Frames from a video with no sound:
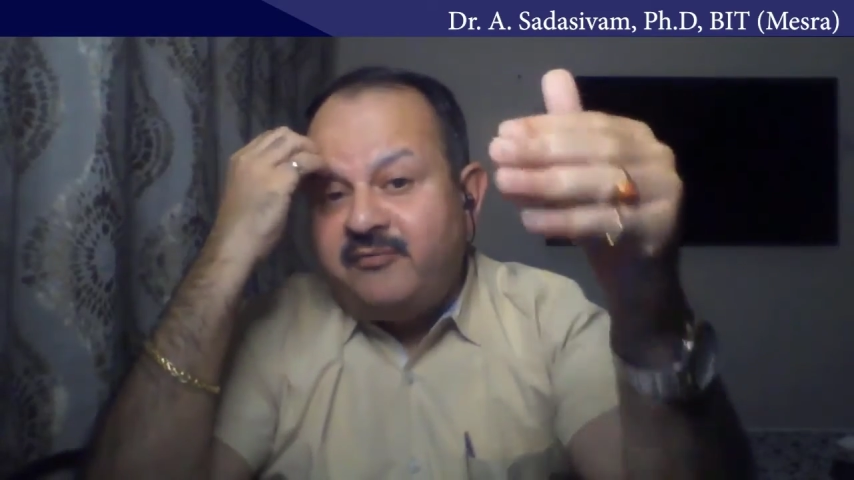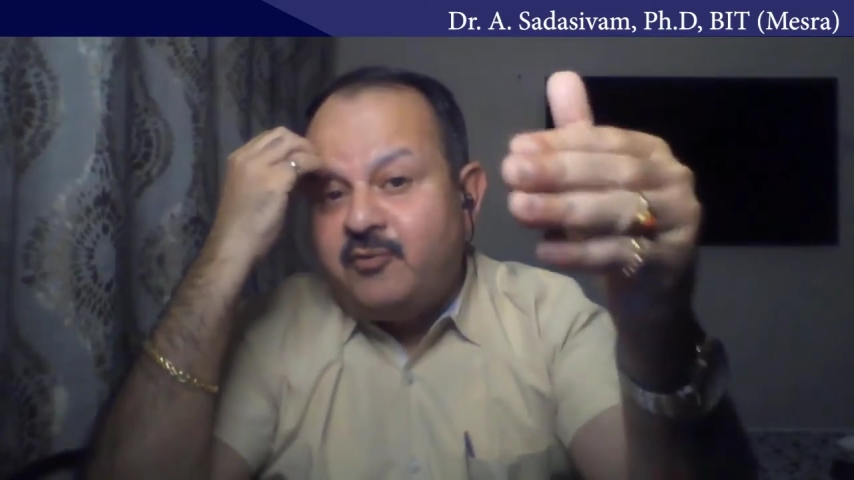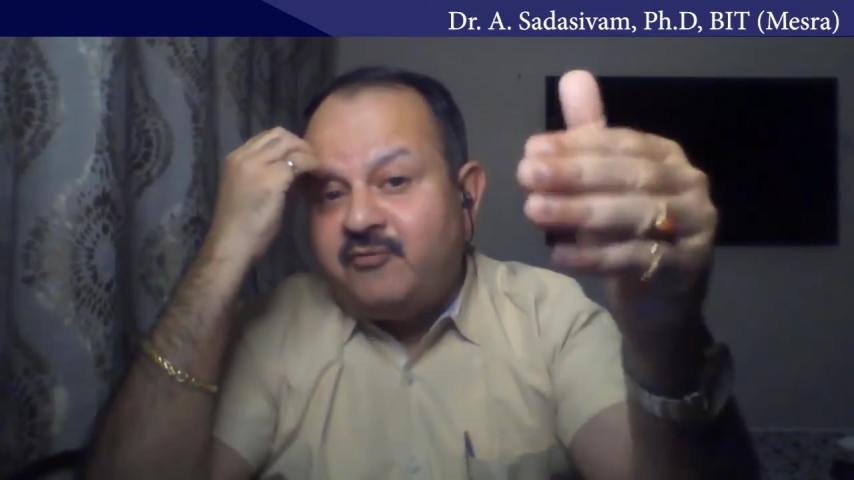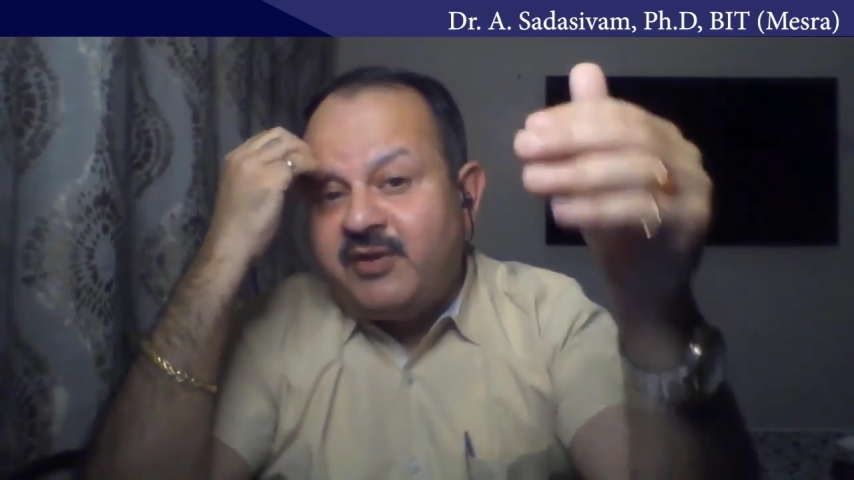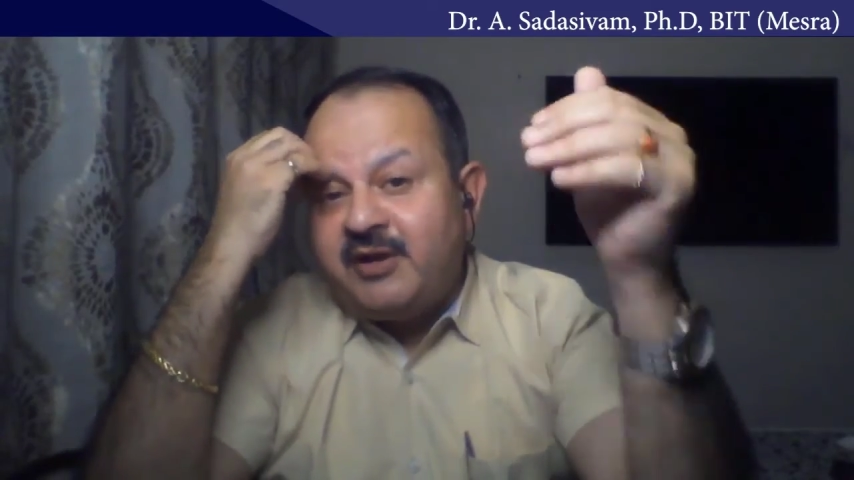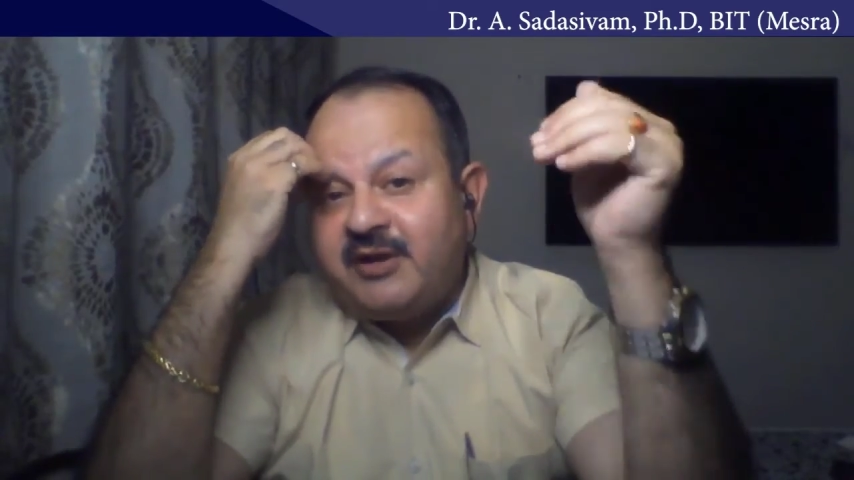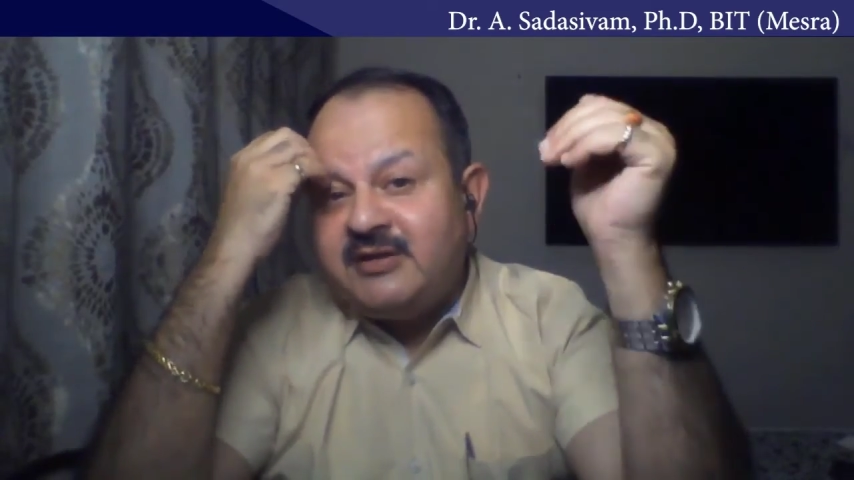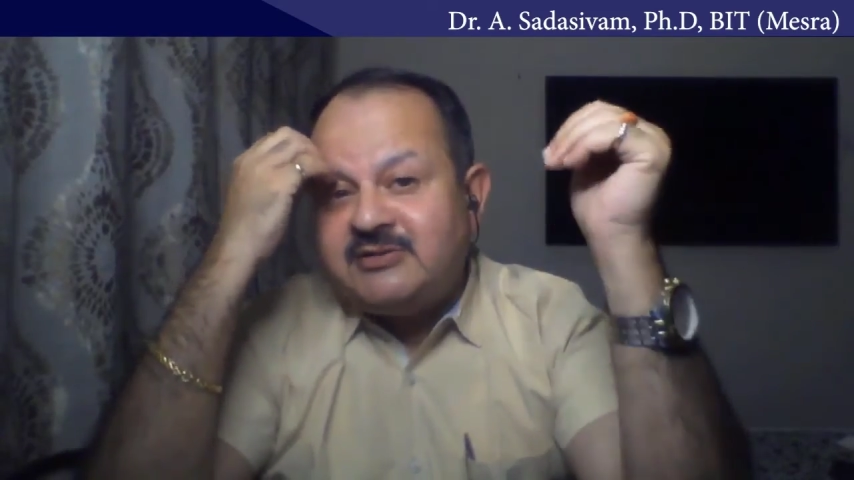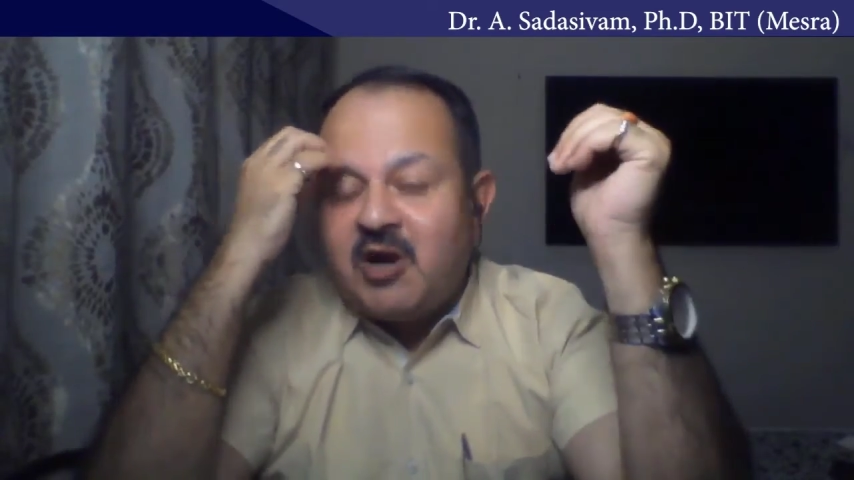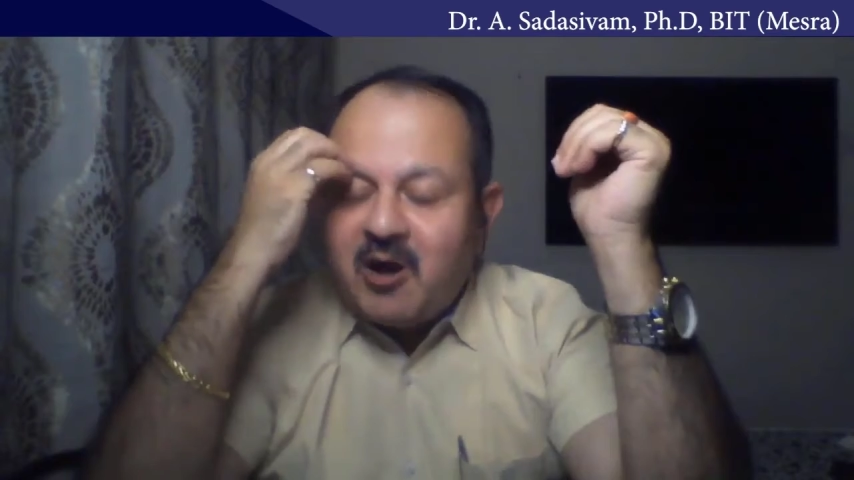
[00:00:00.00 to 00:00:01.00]
you have taken
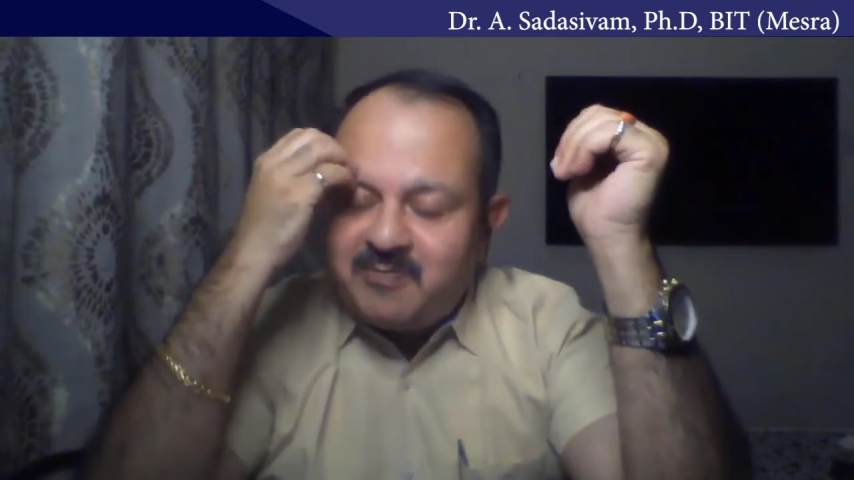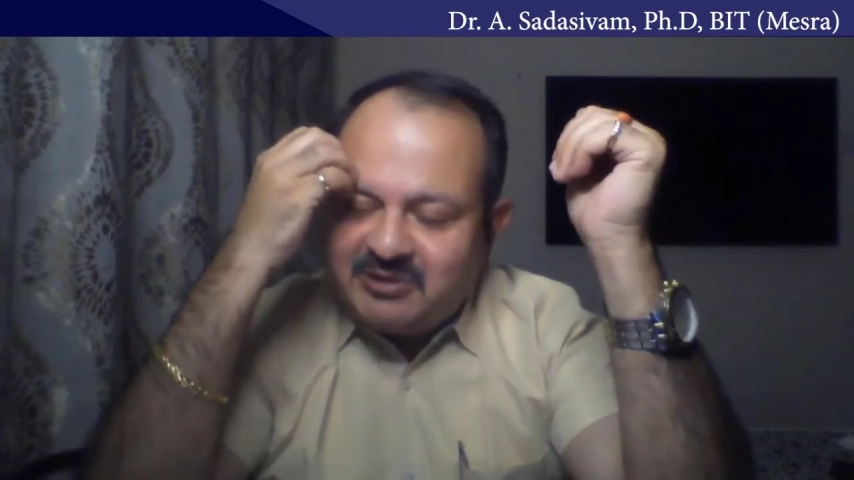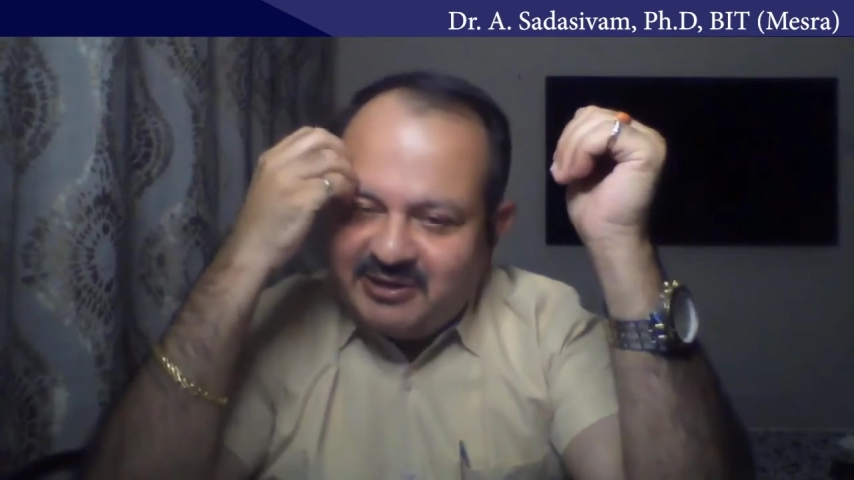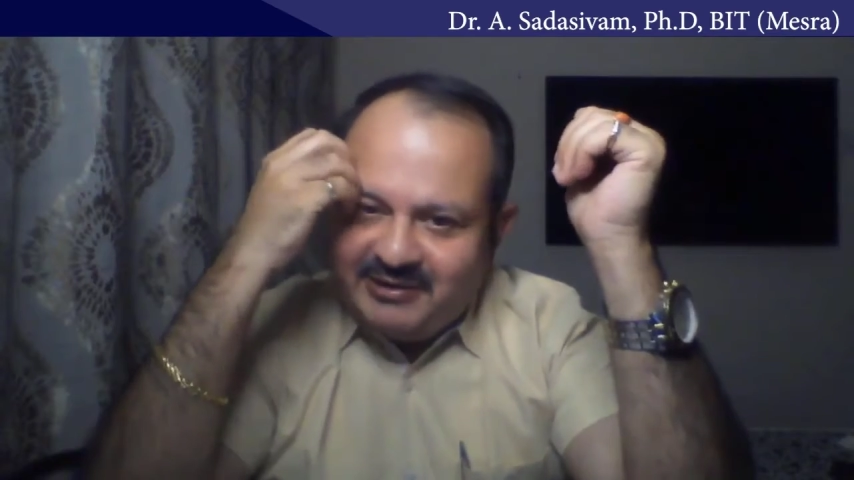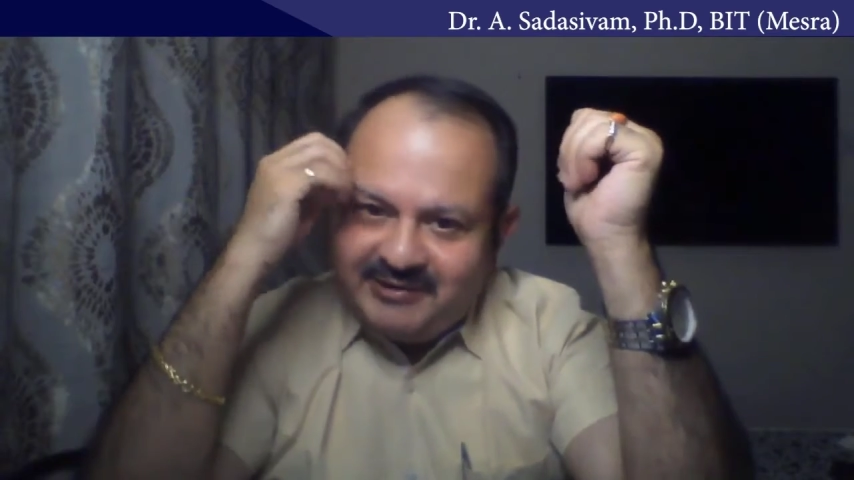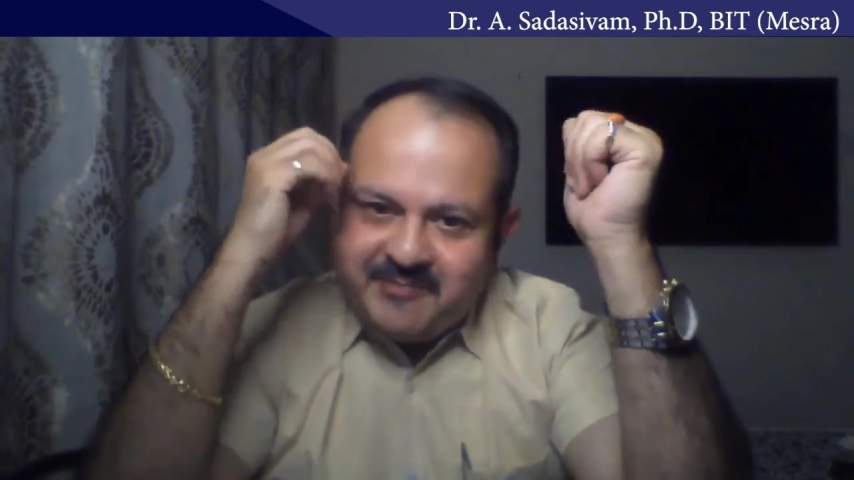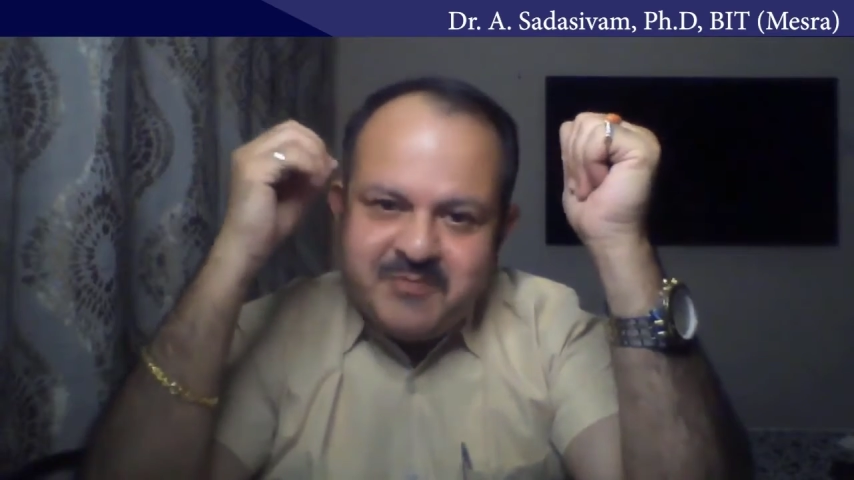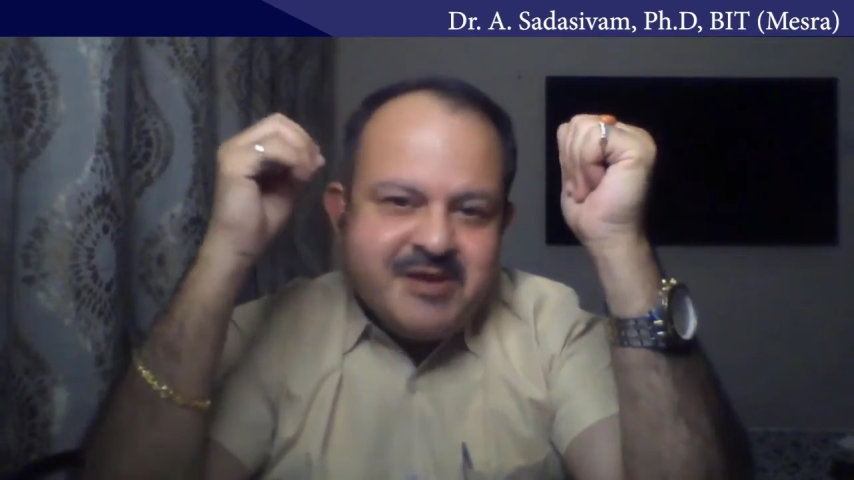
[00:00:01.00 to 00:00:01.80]
as optional.